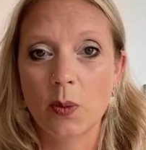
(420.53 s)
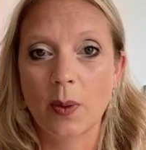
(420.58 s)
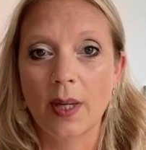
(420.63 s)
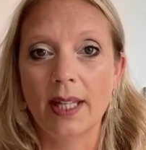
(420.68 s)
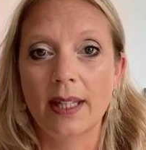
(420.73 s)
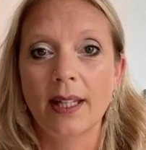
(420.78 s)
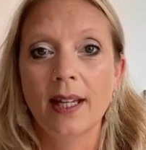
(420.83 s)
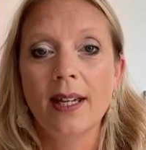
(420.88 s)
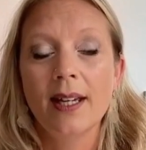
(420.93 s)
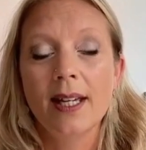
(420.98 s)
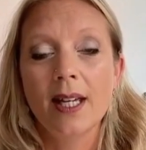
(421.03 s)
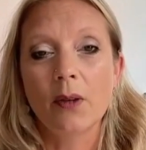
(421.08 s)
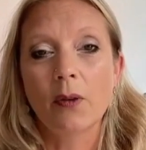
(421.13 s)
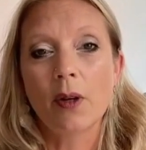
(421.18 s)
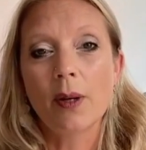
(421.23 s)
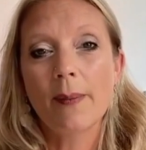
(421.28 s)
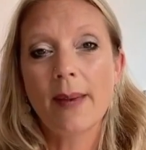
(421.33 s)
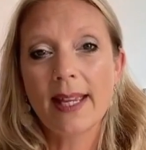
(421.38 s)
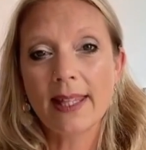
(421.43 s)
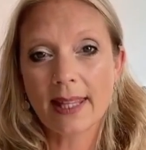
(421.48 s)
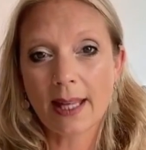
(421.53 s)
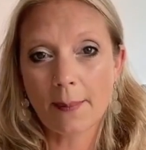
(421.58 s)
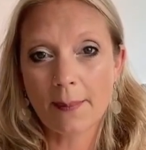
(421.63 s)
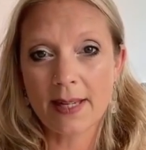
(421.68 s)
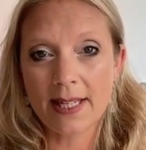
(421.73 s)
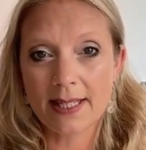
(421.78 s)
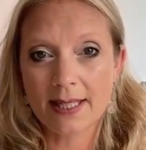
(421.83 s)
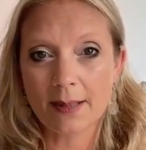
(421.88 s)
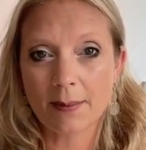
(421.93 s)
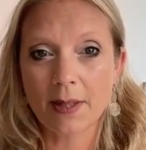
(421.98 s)
with, if we make that
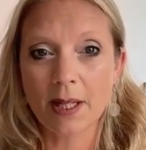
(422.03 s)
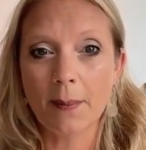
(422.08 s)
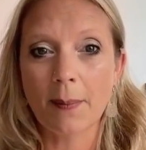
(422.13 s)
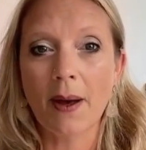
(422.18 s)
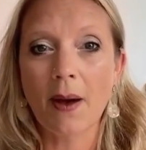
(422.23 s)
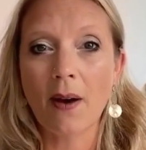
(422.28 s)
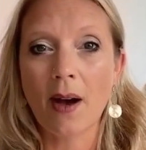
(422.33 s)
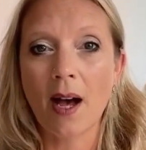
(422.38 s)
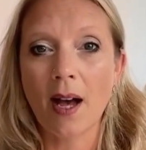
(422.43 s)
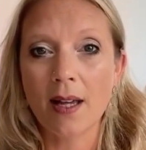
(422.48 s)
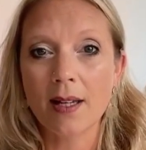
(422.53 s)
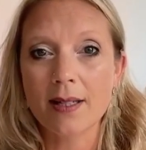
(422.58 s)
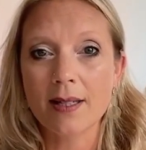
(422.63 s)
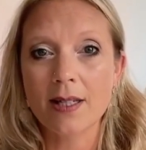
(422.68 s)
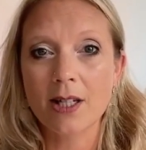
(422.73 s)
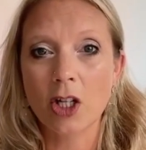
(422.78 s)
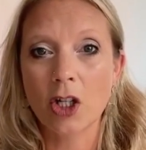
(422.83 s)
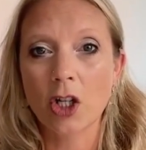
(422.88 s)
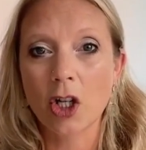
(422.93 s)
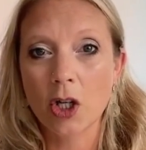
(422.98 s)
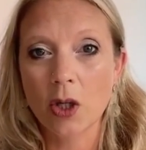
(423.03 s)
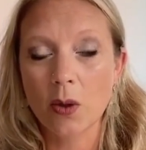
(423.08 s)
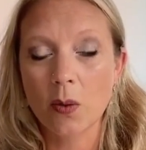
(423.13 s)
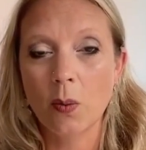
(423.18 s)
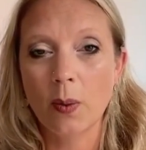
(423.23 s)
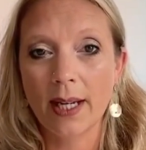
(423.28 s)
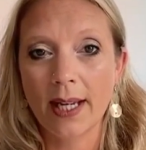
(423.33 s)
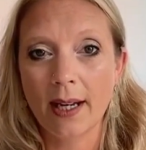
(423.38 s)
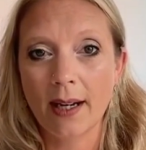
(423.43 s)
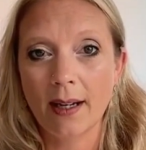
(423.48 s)
mean something about us and who
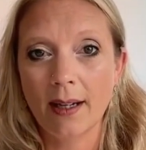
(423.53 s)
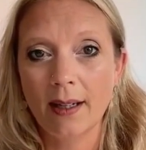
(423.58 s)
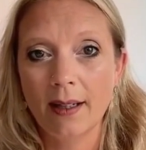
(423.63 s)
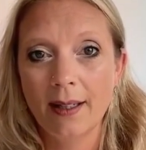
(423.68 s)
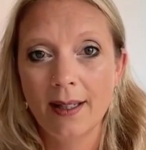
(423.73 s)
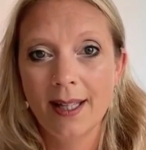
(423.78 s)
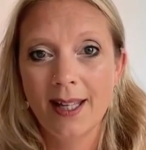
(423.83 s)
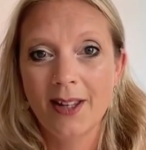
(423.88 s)
we are,